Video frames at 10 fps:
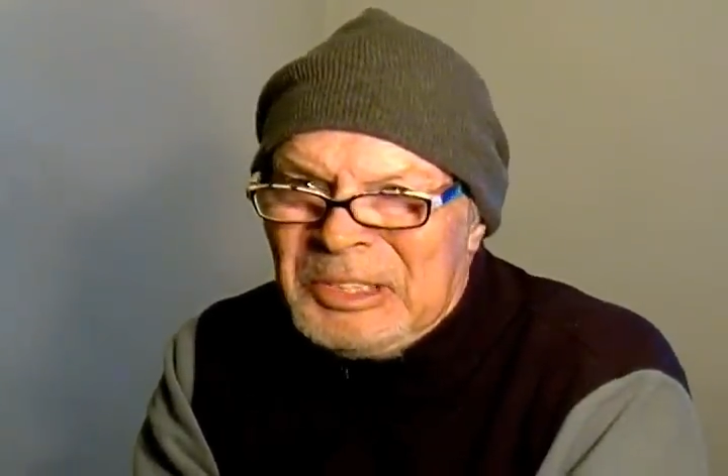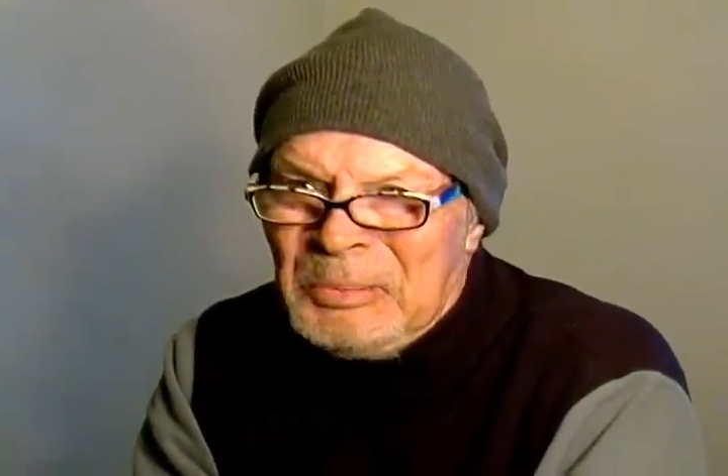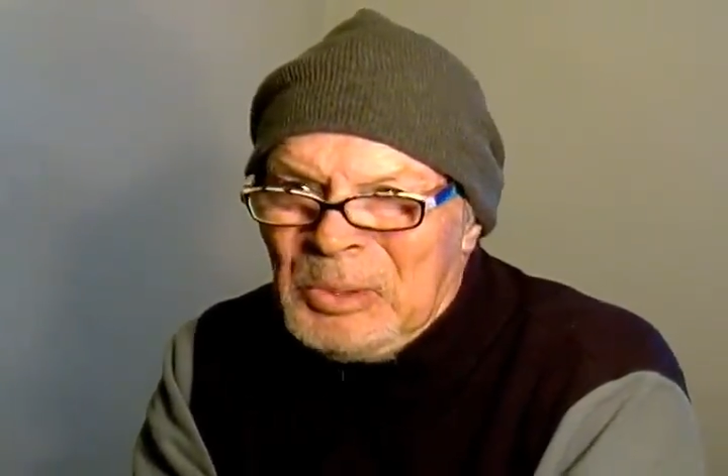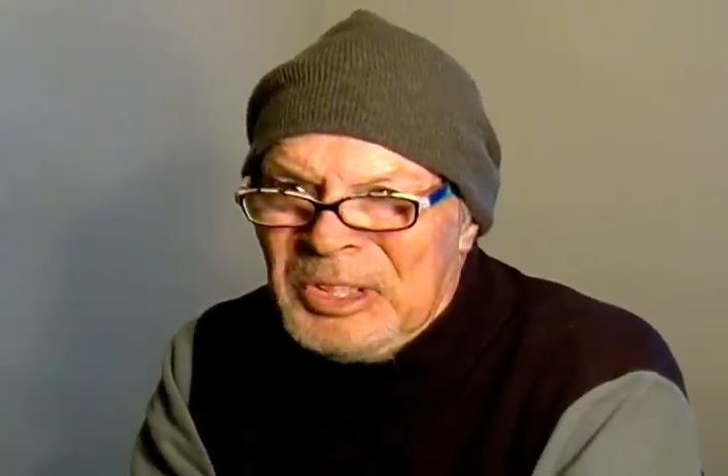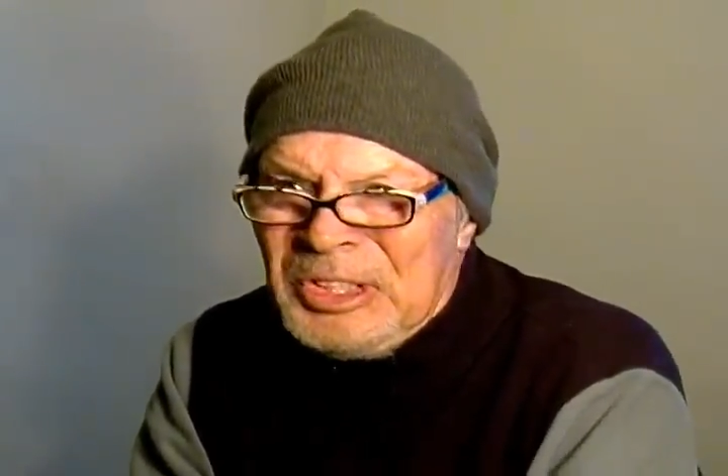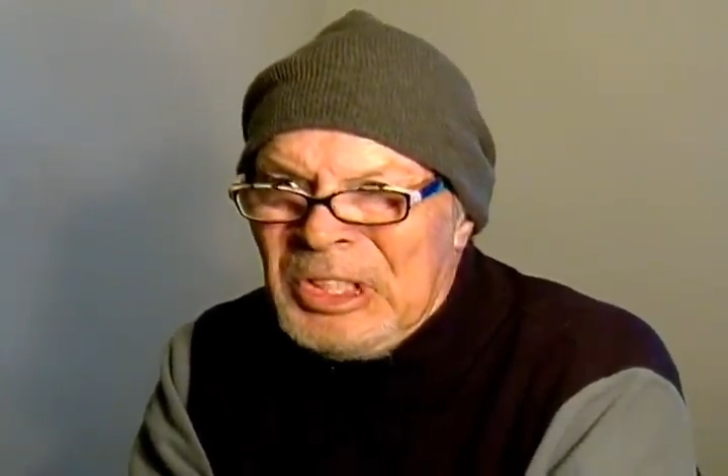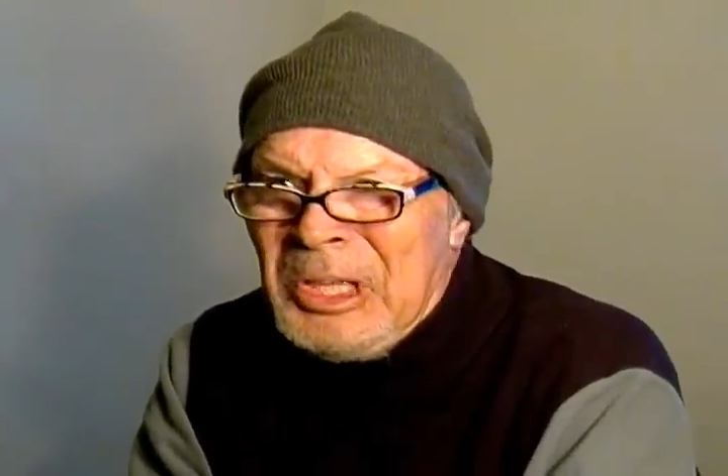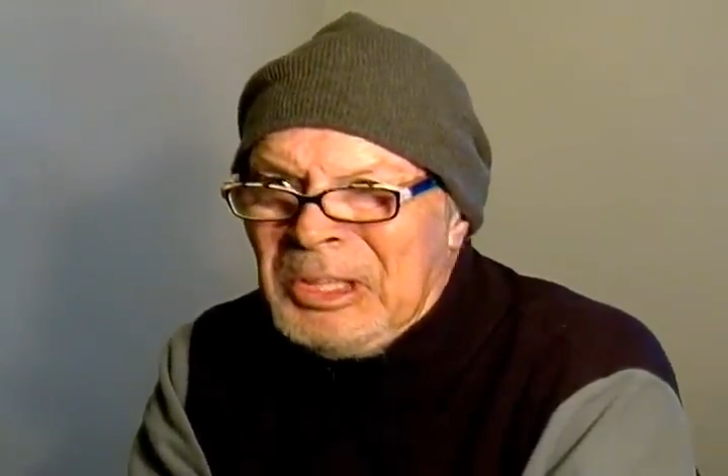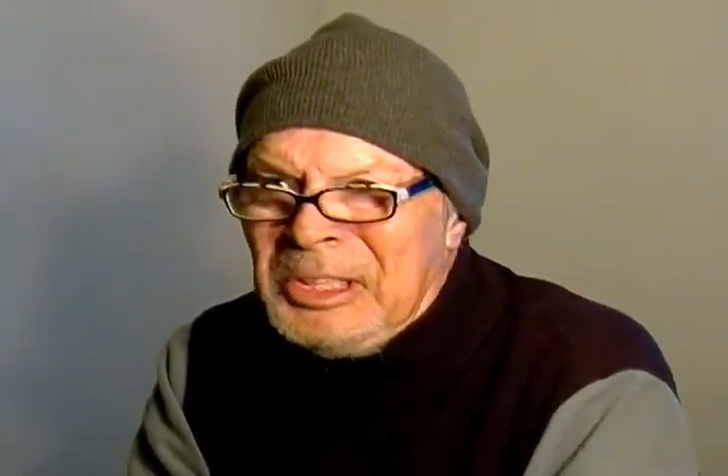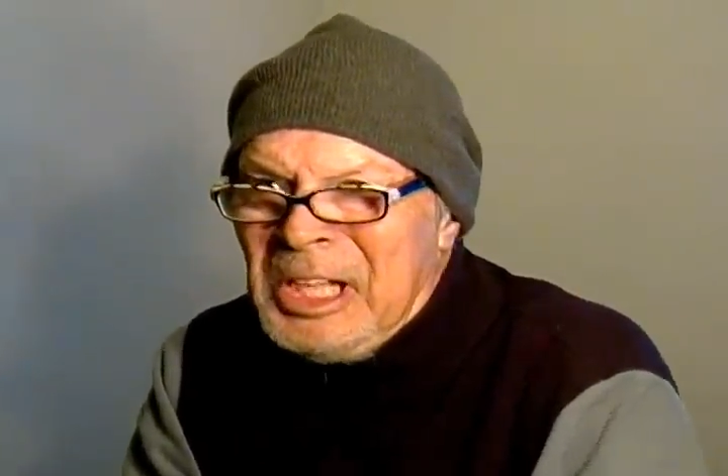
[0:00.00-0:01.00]
Just wrote a
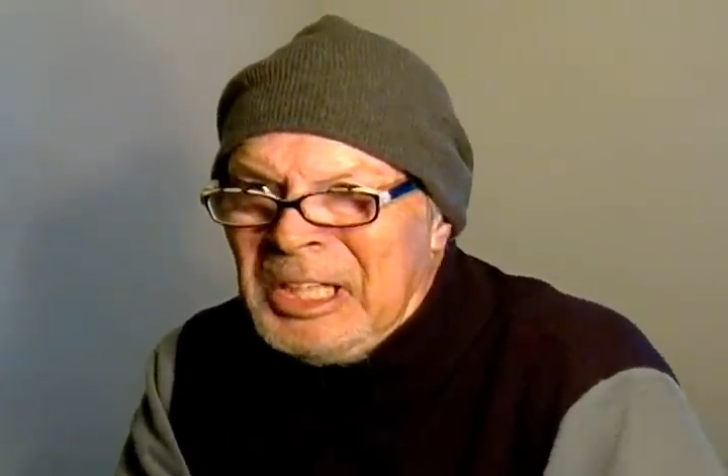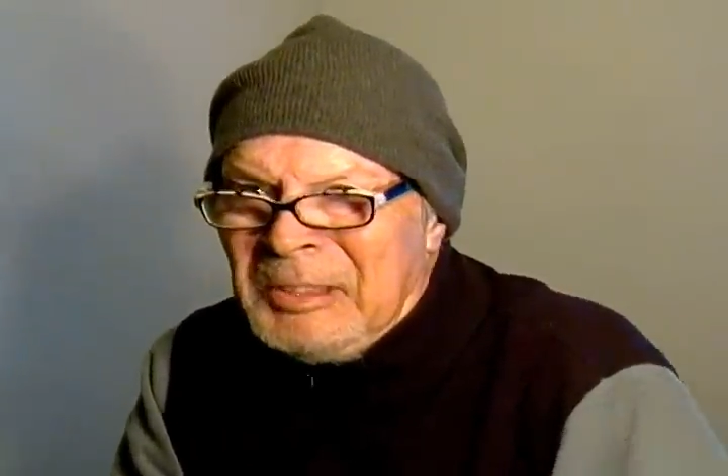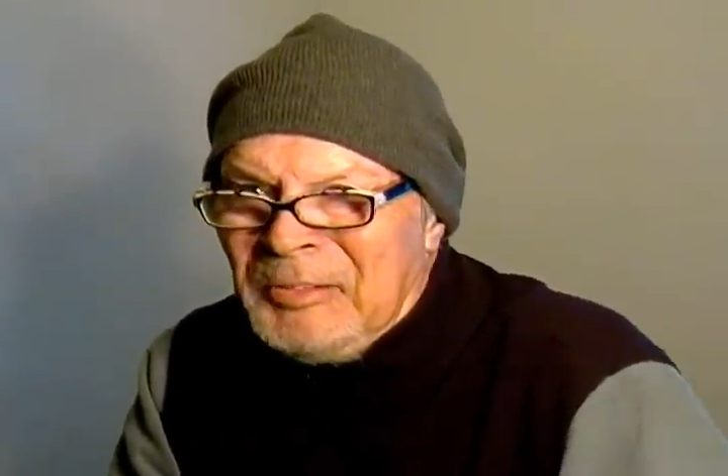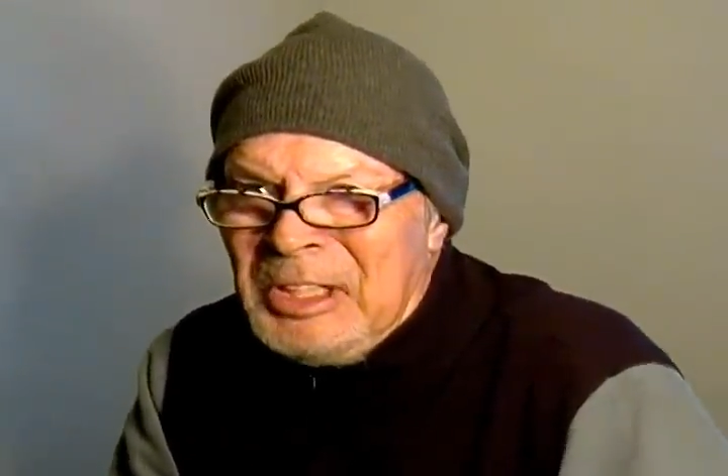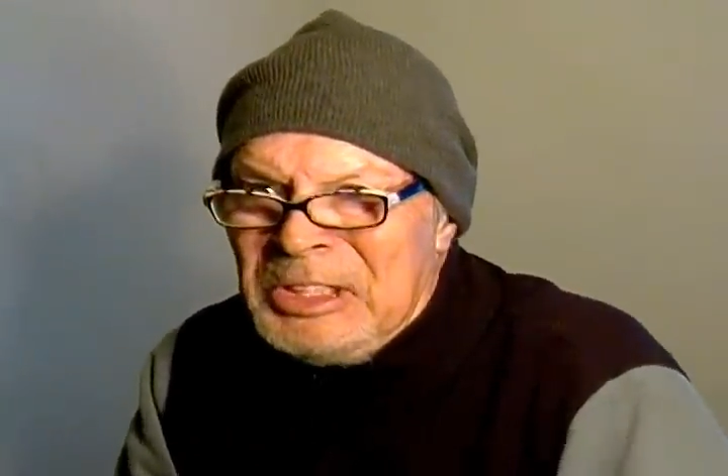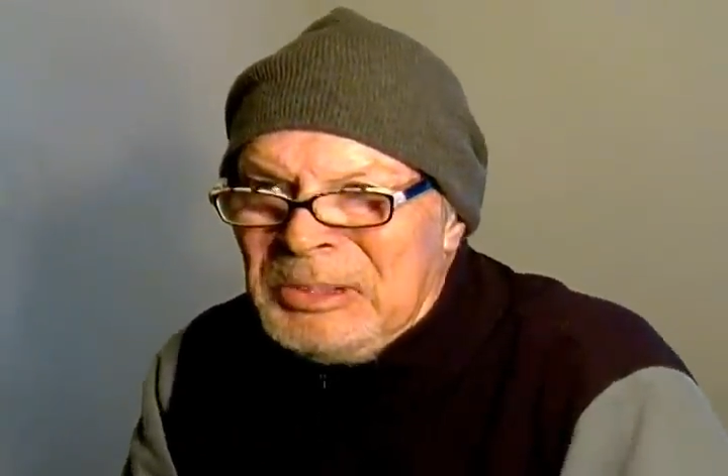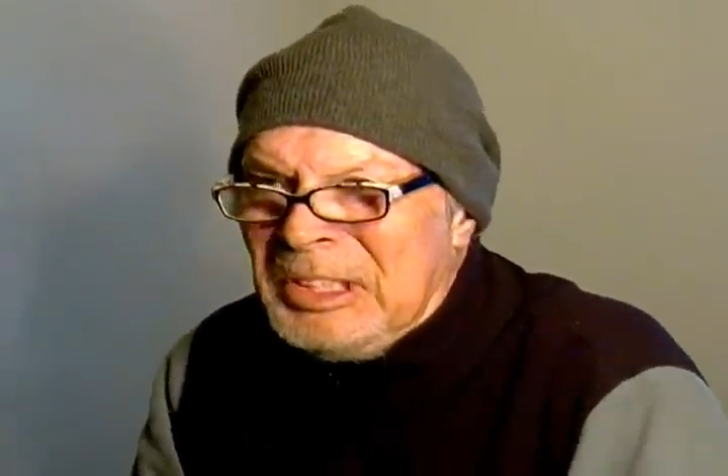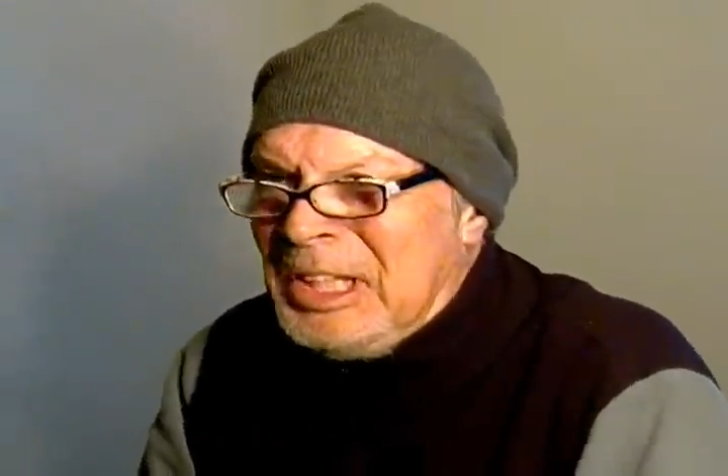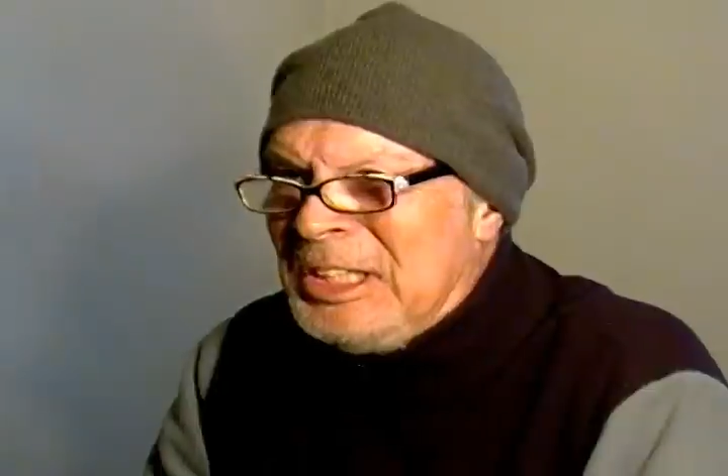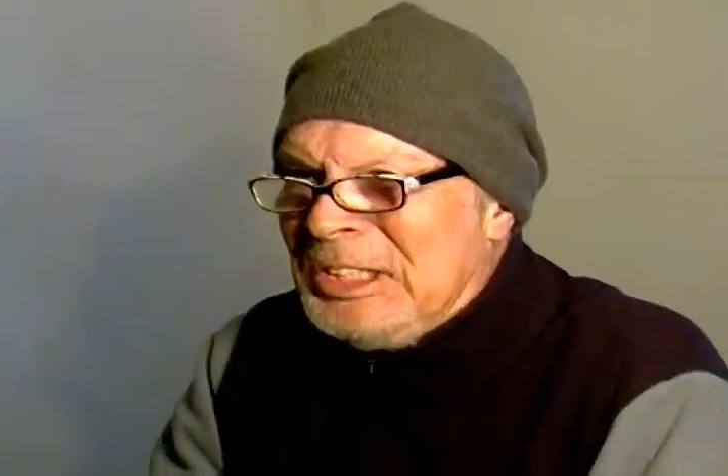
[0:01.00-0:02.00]
song and I invite
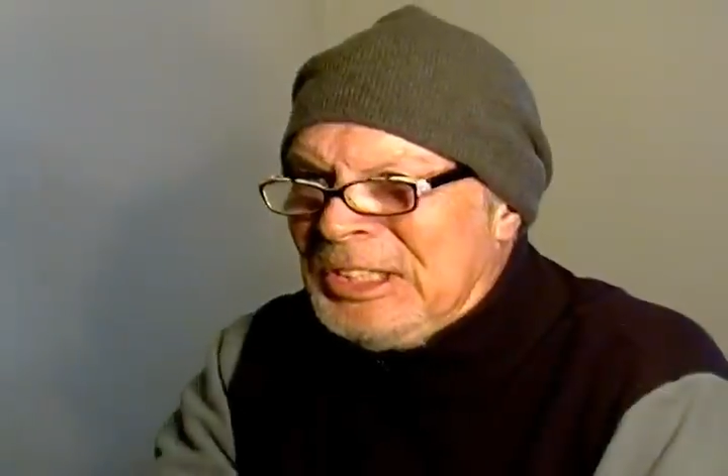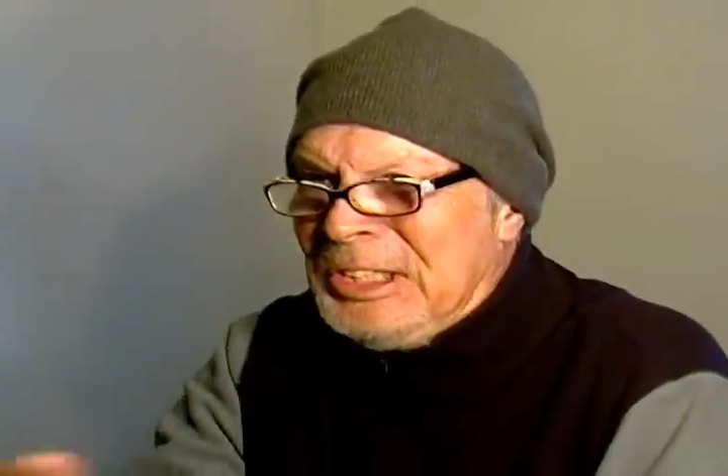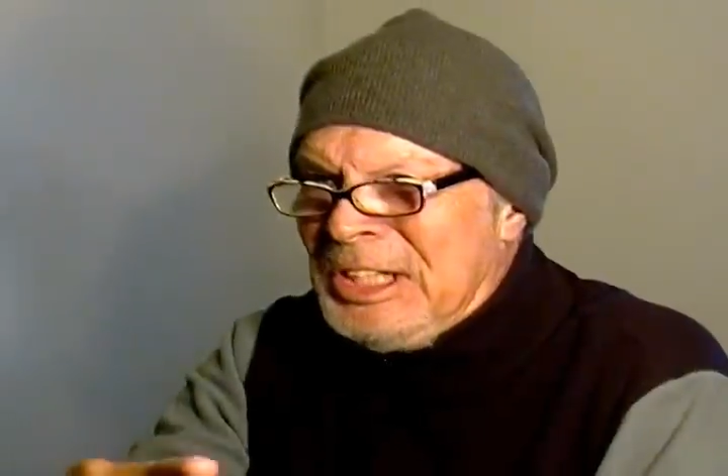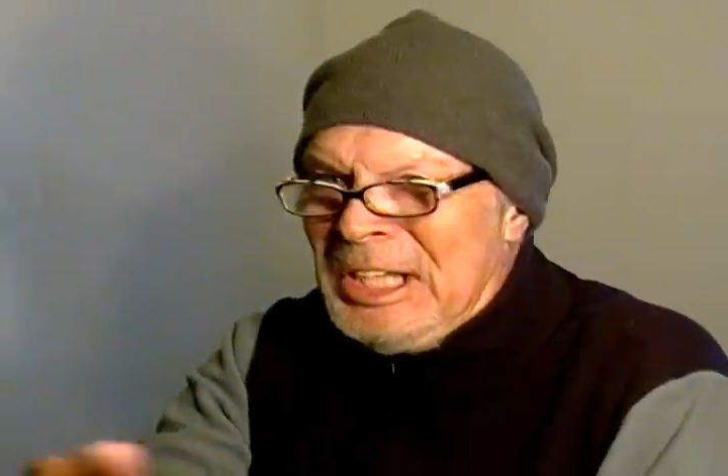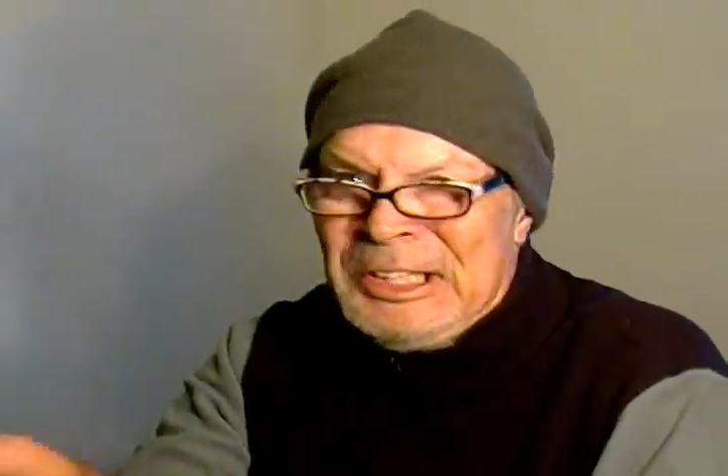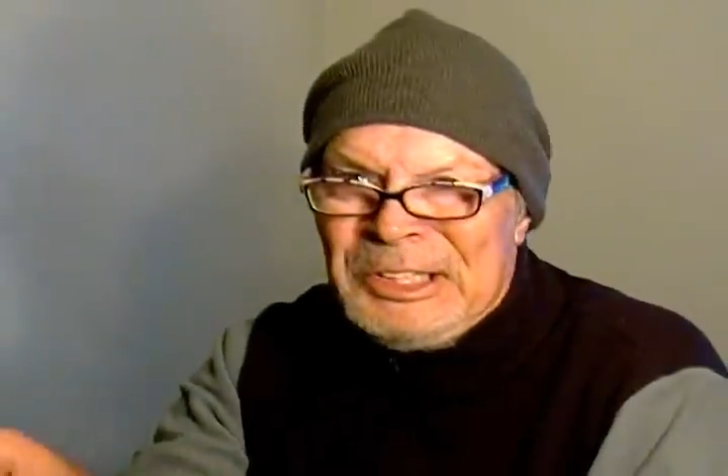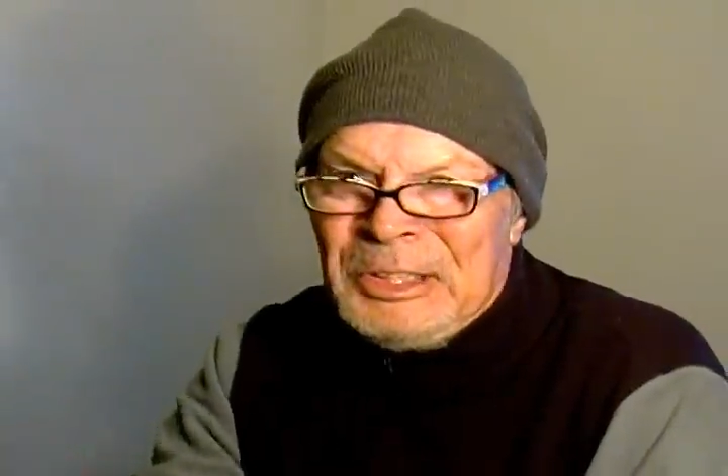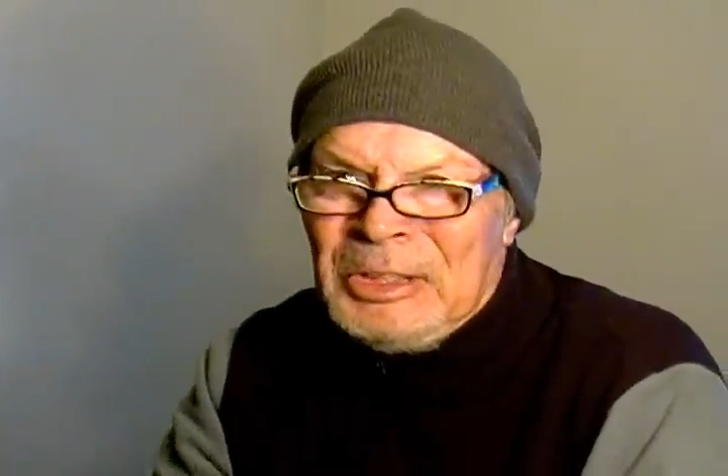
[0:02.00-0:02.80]
you guys to dance,